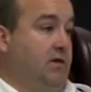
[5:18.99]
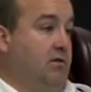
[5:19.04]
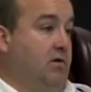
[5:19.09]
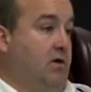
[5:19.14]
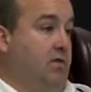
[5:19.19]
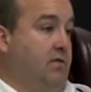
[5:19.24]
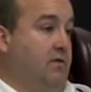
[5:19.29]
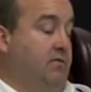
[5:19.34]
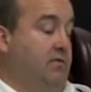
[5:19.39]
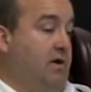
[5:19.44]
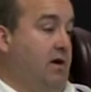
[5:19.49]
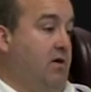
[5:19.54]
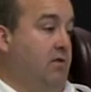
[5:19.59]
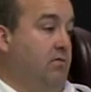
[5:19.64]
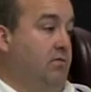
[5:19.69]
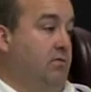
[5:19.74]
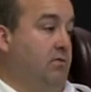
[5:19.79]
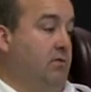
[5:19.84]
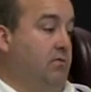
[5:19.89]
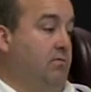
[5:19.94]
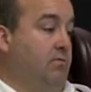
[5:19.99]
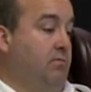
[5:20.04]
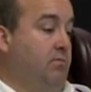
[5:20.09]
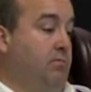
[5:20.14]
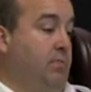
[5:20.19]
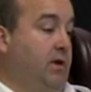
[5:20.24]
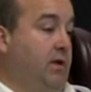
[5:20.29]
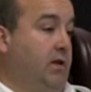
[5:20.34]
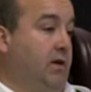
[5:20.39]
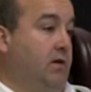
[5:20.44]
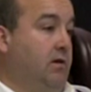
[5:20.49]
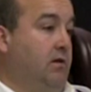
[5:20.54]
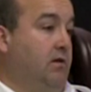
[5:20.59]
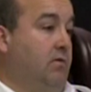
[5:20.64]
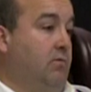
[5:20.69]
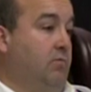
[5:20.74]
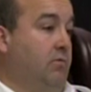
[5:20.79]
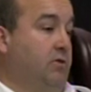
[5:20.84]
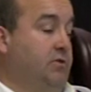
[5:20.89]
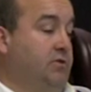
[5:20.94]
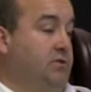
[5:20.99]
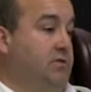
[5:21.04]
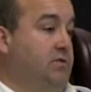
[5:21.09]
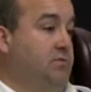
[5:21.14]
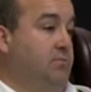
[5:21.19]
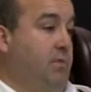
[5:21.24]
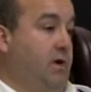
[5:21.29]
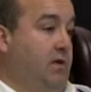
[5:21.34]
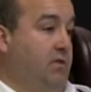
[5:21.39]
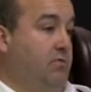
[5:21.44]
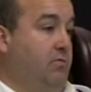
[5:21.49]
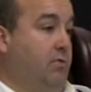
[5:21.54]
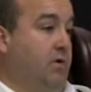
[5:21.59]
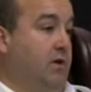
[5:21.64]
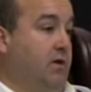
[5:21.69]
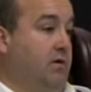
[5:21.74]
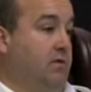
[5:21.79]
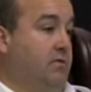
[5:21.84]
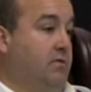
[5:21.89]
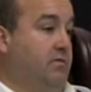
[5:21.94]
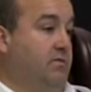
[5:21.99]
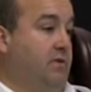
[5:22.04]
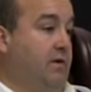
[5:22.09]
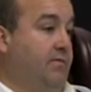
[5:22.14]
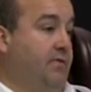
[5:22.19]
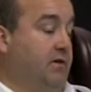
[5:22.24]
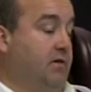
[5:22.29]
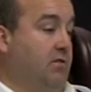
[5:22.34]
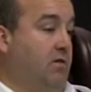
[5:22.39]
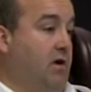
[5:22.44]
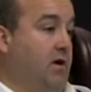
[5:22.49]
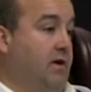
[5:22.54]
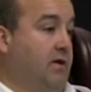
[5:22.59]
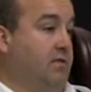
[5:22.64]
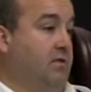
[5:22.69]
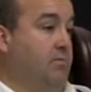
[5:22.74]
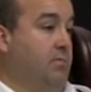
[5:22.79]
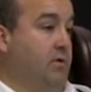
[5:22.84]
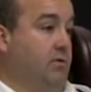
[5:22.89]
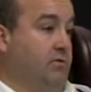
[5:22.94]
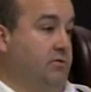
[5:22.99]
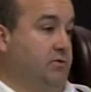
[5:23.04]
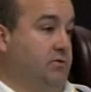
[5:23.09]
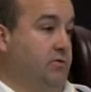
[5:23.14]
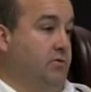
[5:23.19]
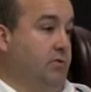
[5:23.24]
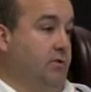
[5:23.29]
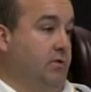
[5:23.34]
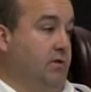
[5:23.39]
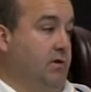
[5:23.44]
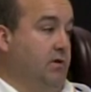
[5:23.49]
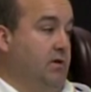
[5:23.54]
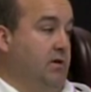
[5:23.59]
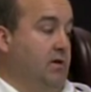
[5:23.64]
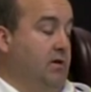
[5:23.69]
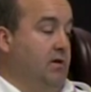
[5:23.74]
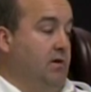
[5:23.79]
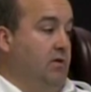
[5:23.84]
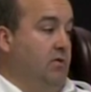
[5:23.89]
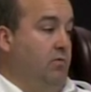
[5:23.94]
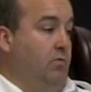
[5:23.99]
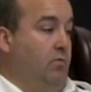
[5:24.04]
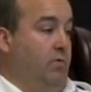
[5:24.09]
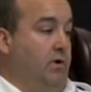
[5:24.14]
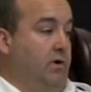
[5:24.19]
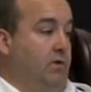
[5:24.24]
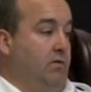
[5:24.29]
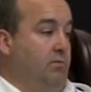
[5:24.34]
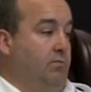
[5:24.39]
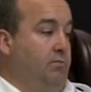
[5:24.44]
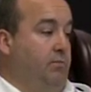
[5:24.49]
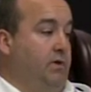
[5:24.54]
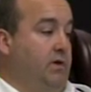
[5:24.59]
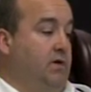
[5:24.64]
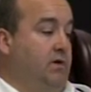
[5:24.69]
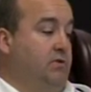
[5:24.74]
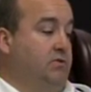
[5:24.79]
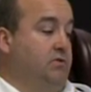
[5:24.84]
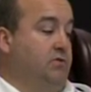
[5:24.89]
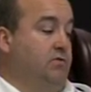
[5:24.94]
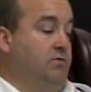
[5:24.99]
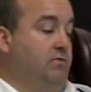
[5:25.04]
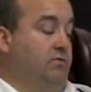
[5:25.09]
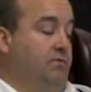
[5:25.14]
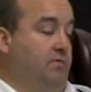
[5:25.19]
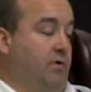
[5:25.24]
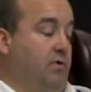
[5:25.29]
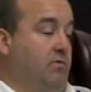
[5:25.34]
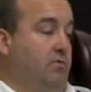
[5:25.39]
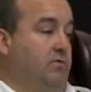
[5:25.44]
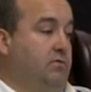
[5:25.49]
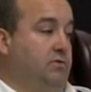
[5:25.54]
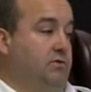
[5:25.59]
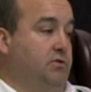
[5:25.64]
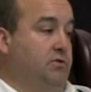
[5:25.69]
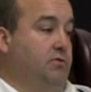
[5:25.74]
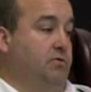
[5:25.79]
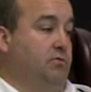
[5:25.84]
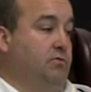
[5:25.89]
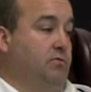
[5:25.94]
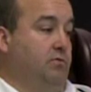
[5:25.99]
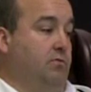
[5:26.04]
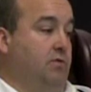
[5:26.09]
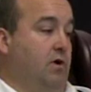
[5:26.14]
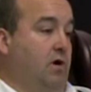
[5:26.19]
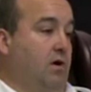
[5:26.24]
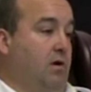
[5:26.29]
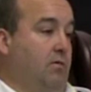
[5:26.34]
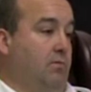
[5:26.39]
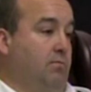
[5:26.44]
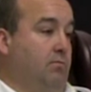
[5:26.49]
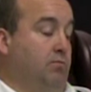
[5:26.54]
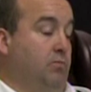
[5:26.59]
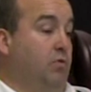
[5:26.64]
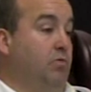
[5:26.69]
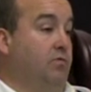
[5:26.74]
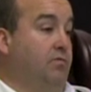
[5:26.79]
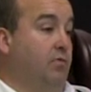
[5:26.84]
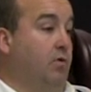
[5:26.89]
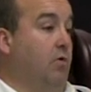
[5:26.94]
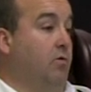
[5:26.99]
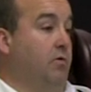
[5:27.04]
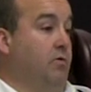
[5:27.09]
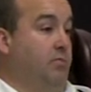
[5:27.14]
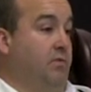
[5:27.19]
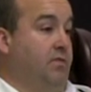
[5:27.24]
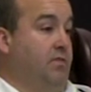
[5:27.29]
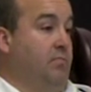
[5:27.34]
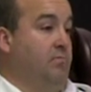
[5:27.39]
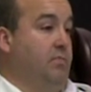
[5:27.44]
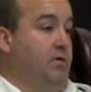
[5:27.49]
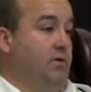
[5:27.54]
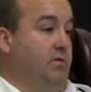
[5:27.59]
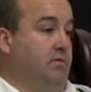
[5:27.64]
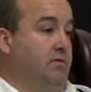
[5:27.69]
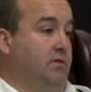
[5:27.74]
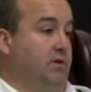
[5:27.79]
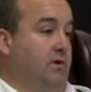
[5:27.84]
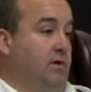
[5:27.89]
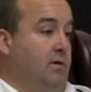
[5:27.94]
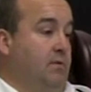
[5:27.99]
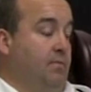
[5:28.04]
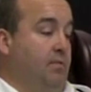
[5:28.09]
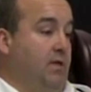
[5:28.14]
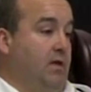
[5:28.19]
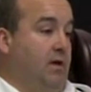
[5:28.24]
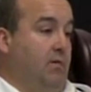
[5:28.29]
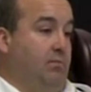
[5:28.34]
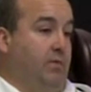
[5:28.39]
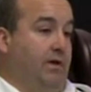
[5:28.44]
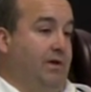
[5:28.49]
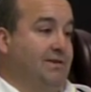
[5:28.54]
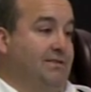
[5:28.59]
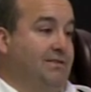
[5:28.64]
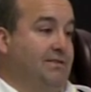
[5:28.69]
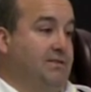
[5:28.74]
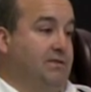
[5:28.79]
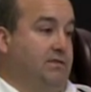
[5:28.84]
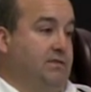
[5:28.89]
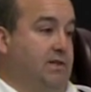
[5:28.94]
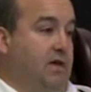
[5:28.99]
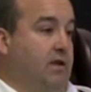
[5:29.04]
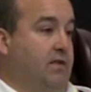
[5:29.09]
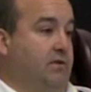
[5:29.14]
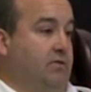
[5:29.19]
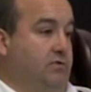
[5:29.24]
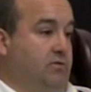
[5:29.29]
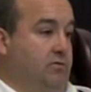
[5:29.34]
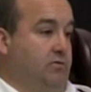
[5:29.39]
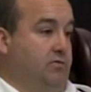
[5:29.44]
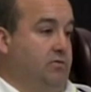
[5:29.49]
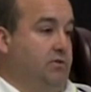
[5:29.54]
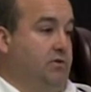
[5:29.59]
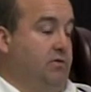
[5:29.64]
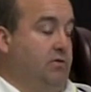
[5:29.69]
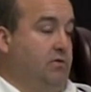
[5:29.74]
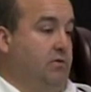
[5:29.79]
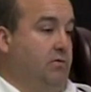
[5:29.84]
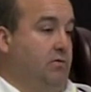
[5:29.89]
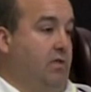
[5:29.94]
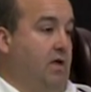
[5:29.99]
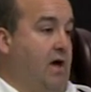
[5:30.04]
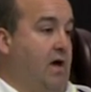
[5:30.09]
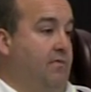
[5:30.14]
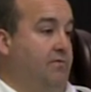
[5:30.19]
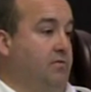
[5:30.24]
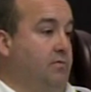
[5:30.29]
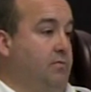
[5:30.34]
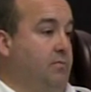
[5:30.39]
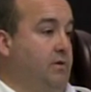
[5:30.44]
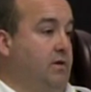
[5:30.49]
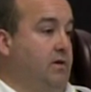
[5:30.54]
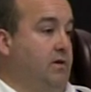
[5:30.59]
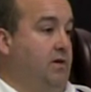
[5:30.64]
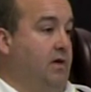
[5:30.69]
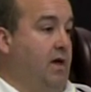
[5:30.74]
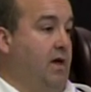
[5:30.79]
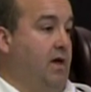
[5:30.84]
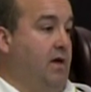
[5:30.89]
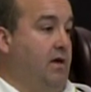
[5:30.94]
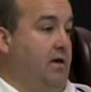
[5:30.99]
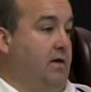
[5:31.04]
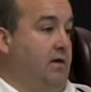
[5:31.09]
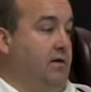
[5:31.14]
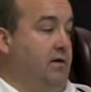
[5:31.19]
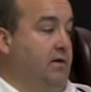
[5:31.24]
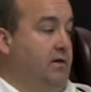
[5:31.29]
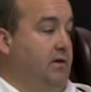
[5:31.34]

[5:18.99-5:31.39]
on the town meeting, which is May 20th, 7 o'clock at the middle school, will be to vote to move forward with the build. And because it's a debt exclusion, there will have to be a